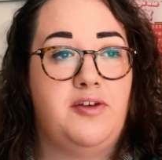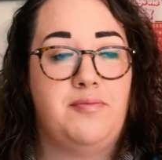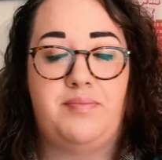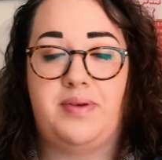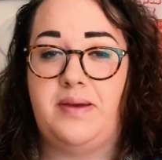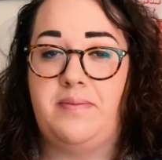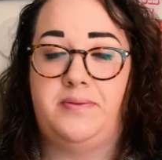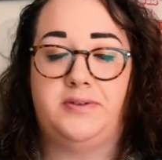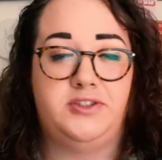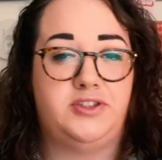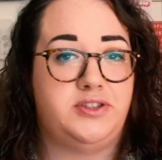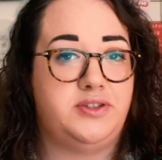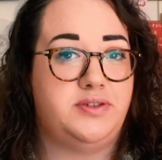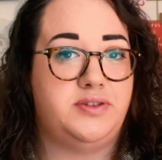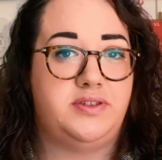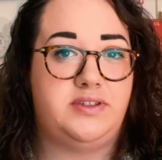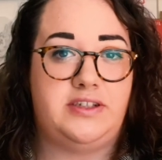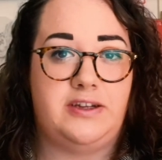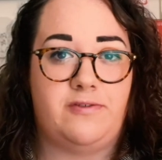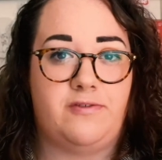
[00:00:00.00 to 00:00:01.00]
People
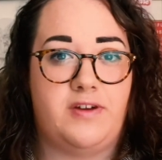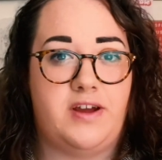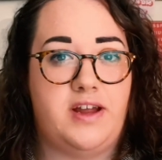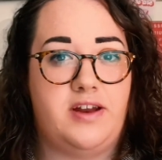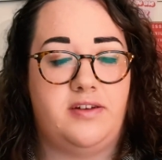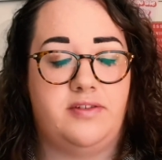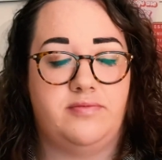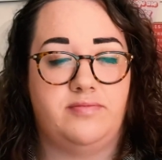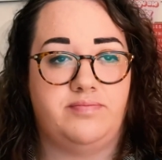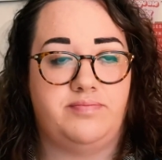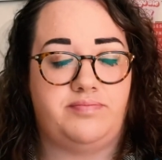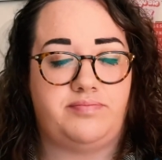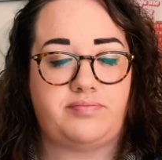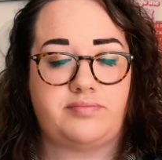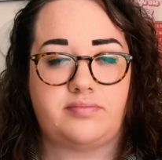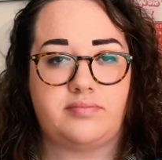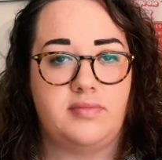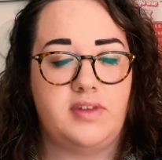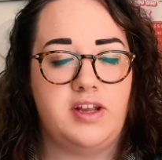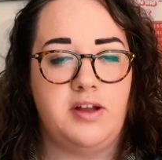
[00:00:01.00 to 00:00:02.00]
choose different
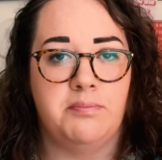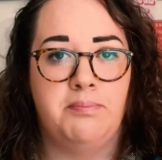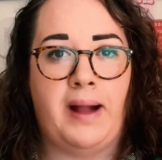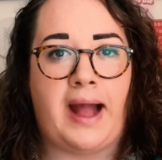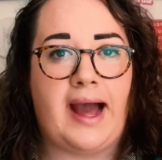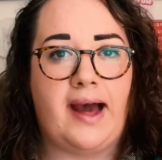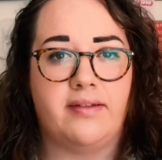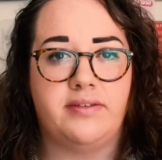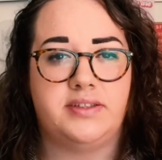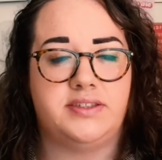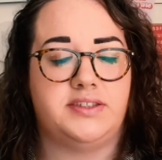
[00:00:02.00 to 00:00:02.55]
paths.